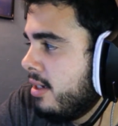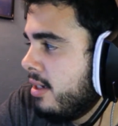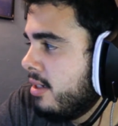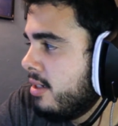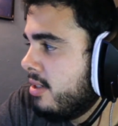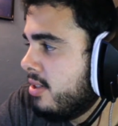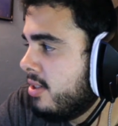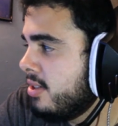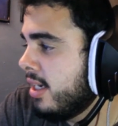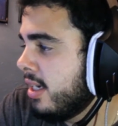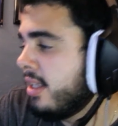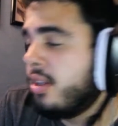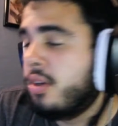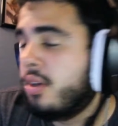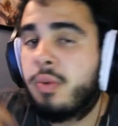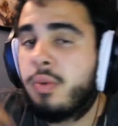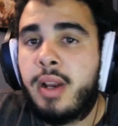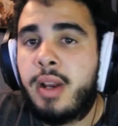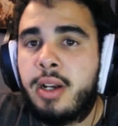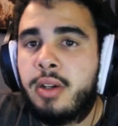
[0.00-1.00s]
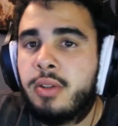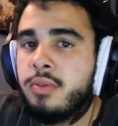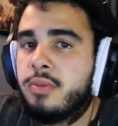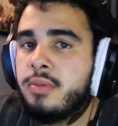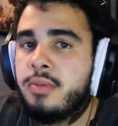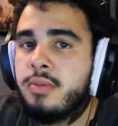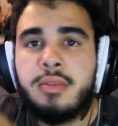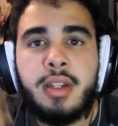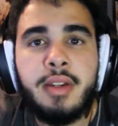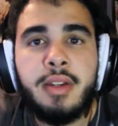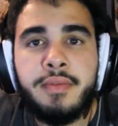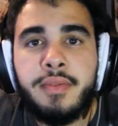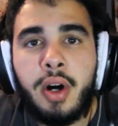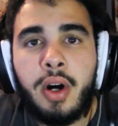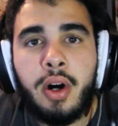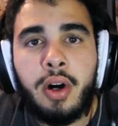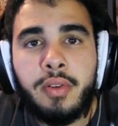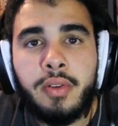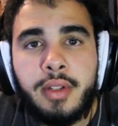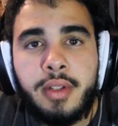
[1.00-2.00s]
She's getting the crowd
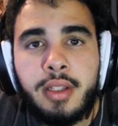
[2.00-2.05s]
involved,